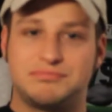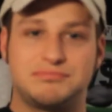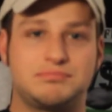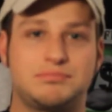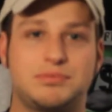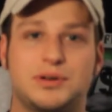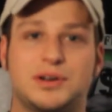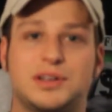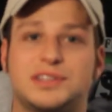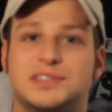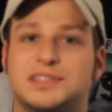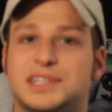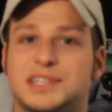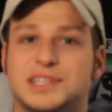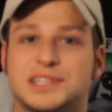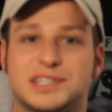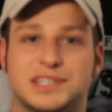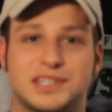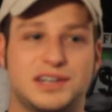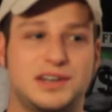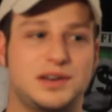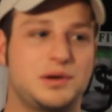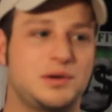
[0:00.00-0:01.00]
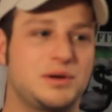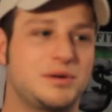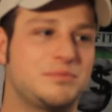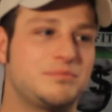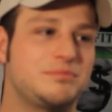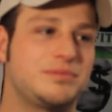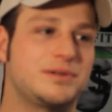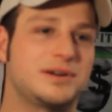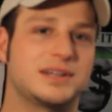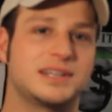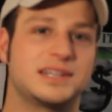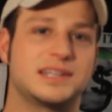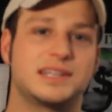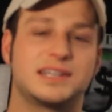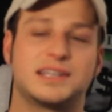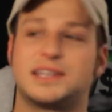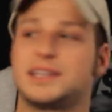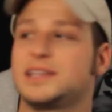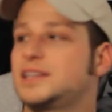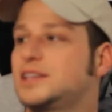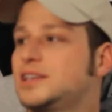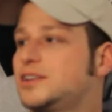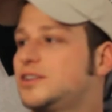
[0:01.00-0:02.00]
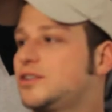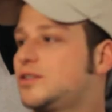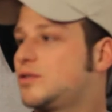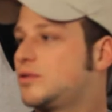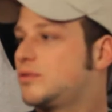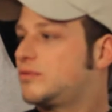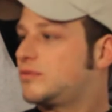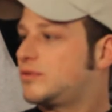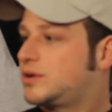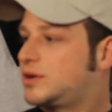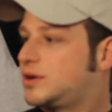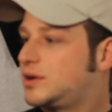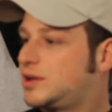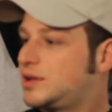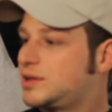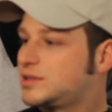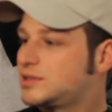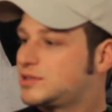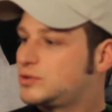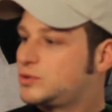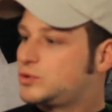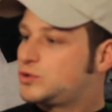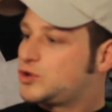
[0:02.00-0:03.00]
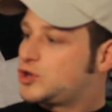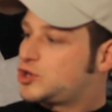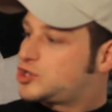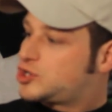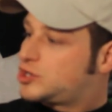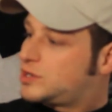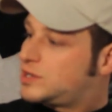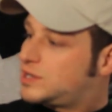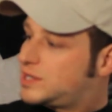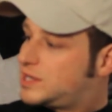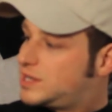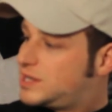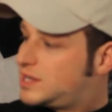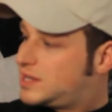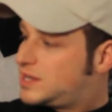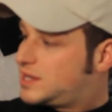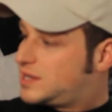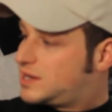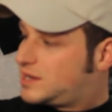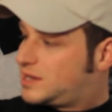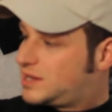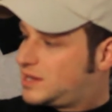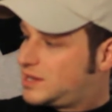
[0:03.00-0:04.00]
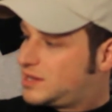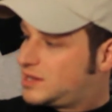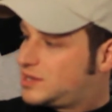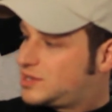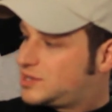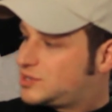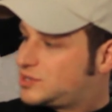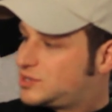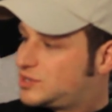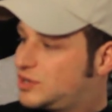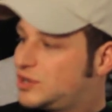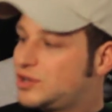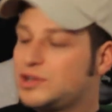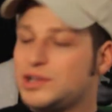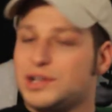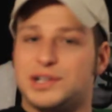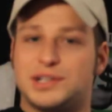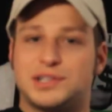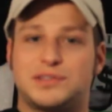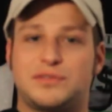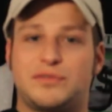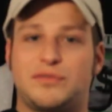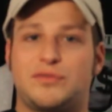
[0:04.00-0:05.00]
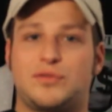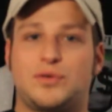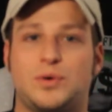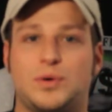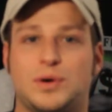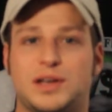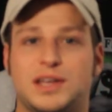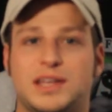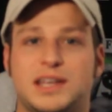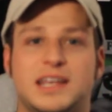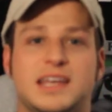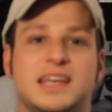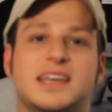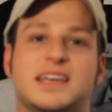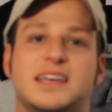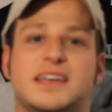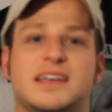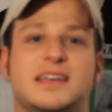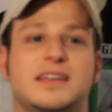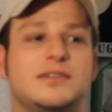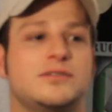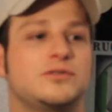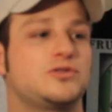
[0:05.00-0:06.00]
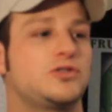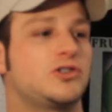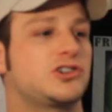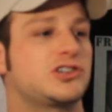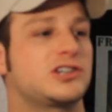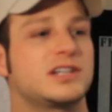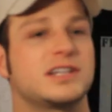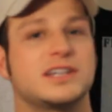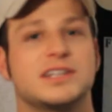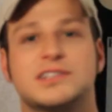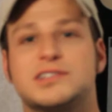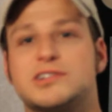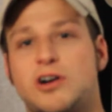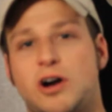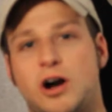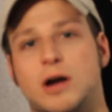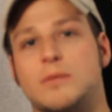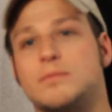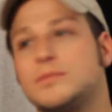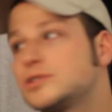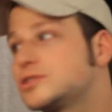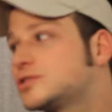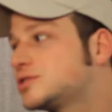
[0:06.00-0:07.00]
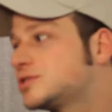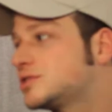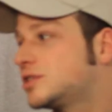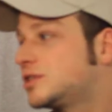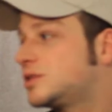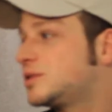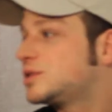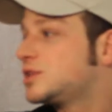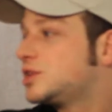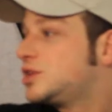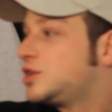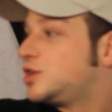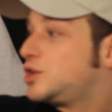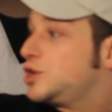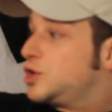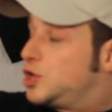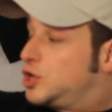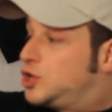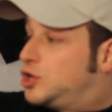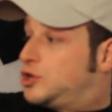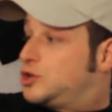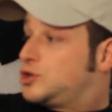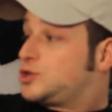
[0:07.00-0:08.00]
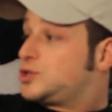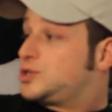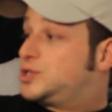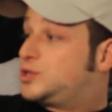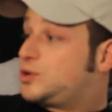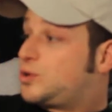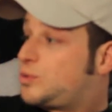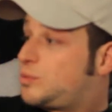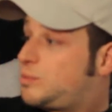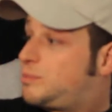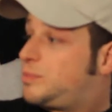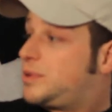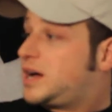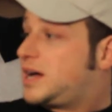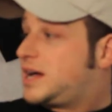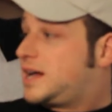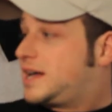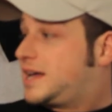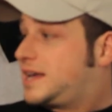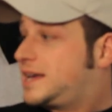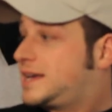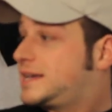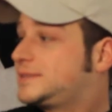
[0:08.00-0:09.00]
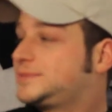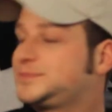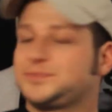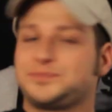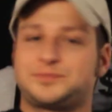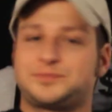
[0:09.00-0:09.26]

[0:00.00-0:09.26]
pretty decent, but overall, nutritionally, it is devoid, and nutritionally, it's garbage. So don't buy